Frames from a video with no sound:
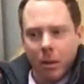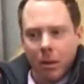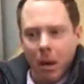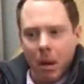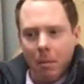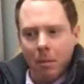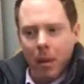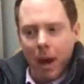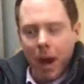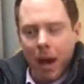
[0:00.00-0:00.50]
of
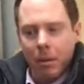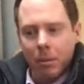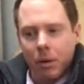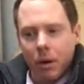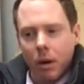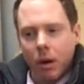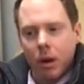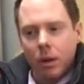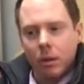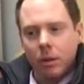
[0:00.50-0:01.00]
a
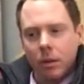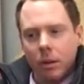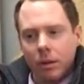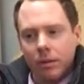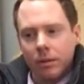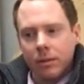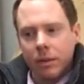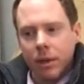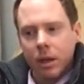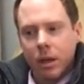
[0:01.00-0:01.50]
byproduct
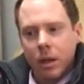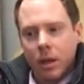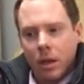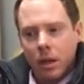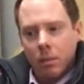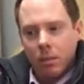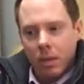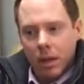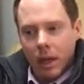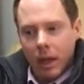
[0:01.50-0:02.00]
of
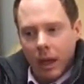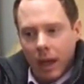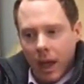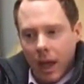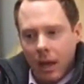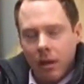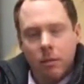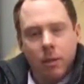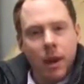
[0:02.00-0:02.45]
being A,